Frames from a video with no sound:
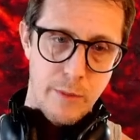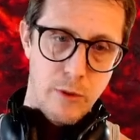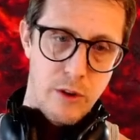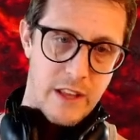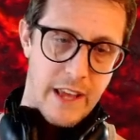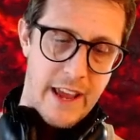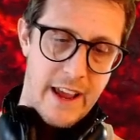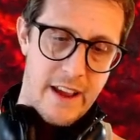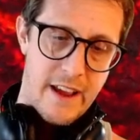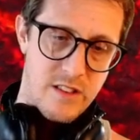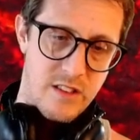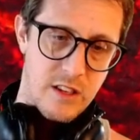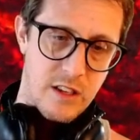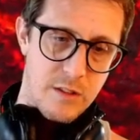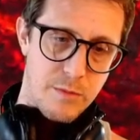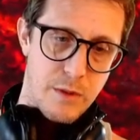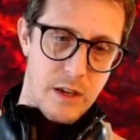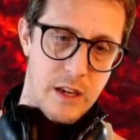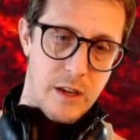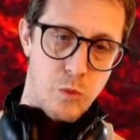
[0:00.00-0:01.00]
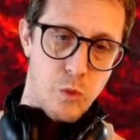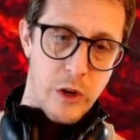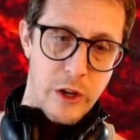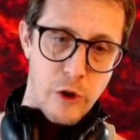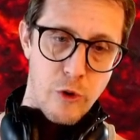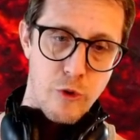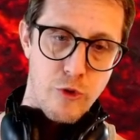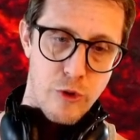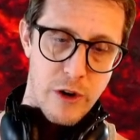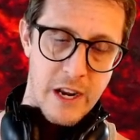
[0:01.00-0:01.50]
casting speed. When
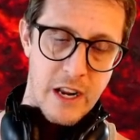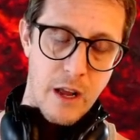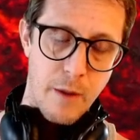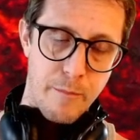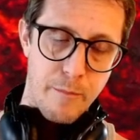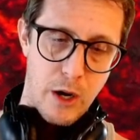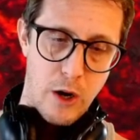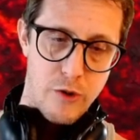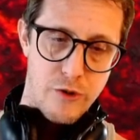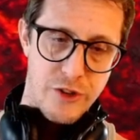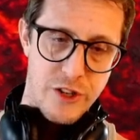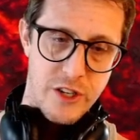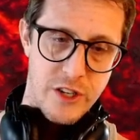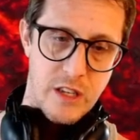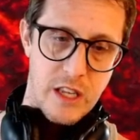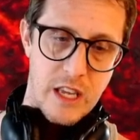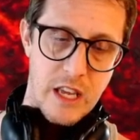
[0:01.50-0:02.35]
you drink a potion,